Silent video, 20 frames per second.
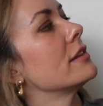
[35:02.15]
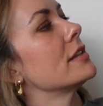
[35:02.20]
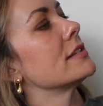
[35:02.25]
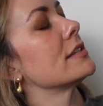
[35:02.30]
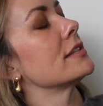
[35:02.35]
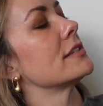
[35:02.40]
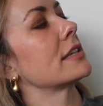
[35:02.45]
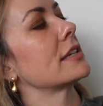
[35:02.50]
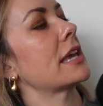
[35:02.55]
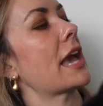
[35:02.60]
This
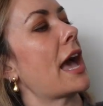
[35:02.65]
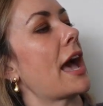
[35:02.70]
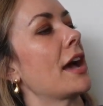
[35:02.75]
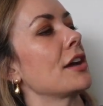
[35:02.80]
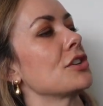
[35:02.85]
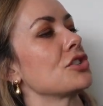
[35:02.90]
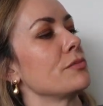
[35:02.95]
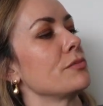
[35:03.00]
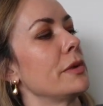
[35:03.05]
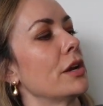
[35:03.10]
is a
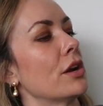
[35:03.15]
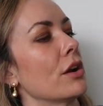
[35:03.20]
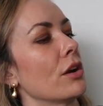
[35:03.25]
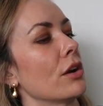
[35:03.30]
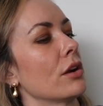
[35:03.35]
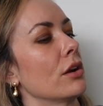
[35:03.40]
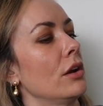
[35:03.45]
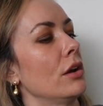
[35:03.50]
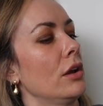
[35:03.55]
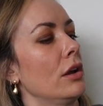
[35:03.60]

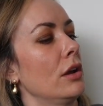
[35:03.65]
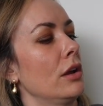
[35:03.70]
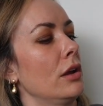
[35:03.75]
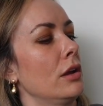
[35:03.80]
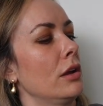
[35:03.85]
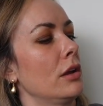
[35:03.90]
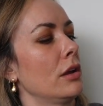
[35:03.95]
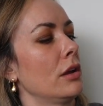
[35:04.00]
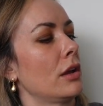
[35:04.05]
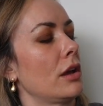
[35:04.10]
cashmere
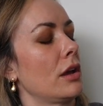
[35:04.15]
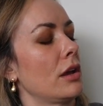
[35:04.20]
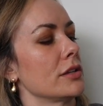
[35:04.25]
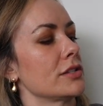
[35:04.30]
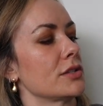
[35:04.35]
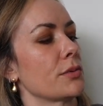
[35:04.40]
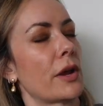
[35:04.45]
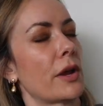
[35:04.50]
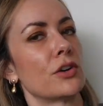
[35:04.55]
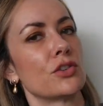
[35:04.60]

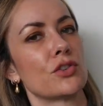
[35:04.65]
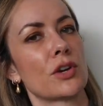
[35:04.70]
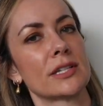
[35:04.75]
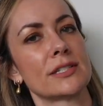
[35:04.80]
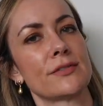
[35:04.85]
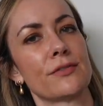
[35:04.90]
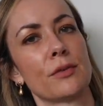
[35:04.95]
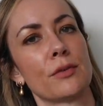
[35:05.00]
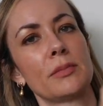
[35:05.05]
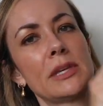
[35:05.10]
sweater
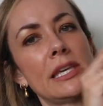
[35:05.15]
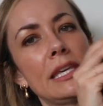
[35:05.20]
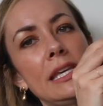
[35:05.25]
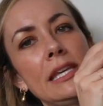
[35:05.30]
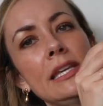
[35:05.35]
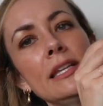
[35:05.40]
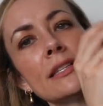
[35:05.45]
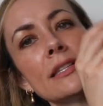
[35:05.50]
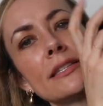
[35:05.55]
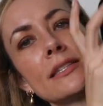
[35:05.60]
dress from
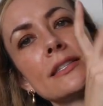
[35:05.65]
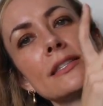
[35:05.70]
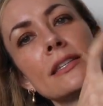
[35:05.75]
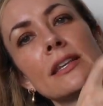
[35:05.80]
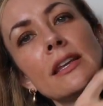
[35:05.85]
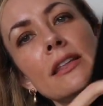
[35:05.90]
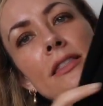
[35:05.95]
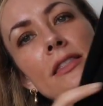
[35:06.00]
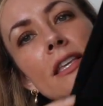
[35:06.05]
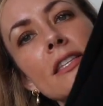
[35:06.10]
Quince.
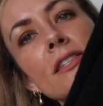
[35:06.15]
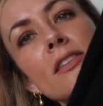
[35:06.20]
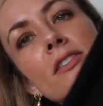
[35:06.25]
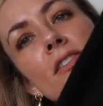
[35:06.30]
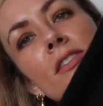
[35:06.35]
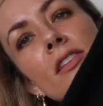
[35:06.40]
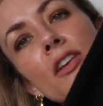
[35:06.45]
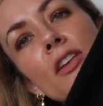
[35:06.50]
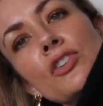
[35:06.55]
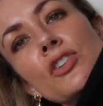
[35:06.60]
This is
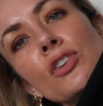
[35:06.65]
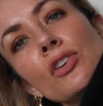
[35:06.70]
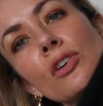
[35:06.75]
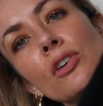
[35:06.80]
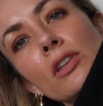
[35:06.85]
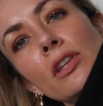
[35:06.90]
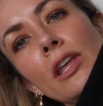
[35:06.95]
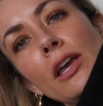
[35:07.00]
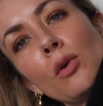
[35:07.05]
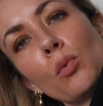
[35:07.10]
such a
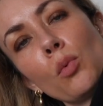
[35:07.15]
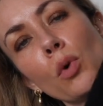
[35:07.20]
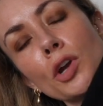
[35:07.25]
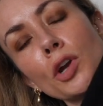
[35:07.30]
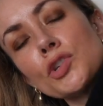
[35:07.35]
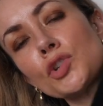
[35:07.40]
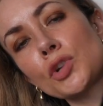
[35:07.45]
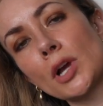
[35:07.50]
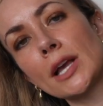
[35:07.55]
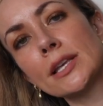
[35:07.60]
good like
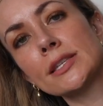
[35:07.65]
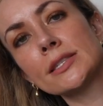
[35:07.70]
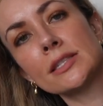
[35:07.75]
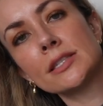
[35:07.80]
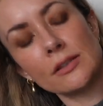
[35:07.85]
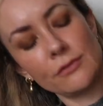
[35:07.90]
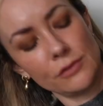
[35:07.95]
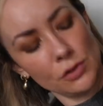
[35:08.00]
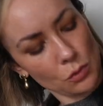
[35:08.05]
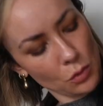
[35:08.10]
work dress
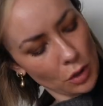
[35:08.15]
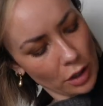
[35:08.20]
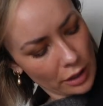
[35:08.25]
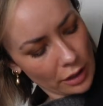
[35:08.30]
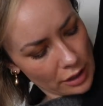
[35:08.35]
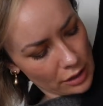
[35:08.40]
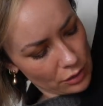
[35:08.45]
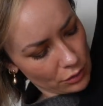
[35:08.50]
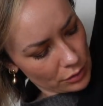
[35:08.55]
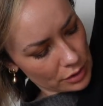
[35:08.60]
if you work
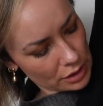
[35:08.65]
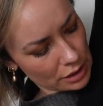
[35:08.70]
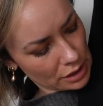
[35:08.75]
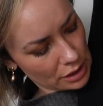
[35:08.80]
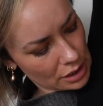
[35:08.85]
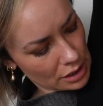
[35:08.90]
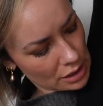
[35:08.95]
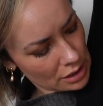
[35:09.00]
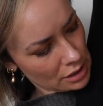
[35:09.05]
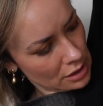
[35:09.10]
in a
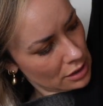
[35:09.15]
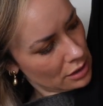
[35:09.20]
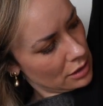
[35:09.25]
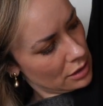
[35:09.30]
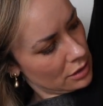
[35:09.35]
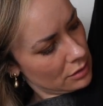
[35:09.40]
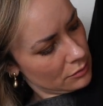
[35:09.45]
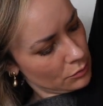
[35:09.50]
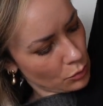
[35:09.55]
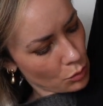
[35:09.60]
really
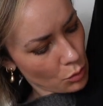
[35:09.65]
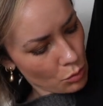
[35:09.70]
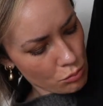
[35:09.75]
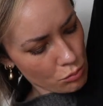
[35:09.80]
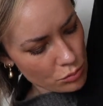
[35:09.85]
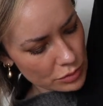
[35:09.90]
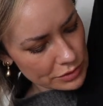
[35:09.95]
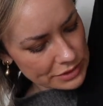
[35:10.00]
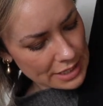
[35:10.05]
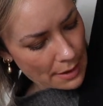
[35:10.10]

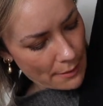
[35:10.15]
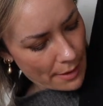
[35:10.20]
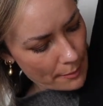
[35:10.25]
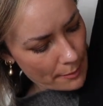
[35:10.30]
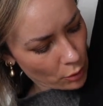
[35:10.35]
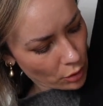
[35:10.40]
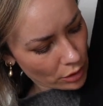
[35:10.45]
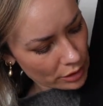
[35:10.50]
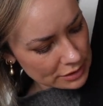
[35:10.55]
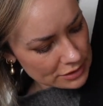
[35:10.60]
semi
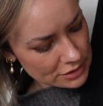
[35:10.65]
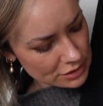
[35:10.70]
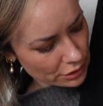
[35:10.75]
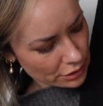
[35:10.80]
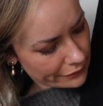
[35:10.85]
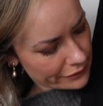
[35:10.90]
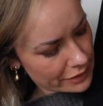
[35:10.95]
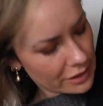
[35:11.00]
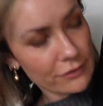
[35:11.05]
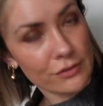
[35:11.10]
more
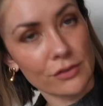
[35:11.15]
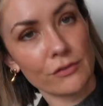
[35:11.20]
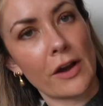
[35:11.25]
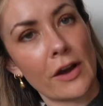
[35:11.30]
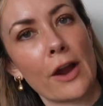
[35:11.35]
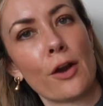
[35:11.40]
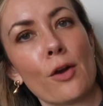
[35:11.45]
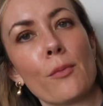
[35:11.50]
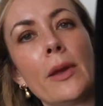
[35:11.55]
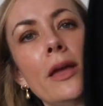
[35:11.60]
conservative
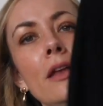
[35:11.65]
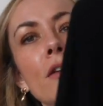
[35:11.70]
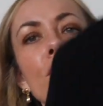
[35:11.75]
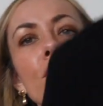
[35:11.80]
environment.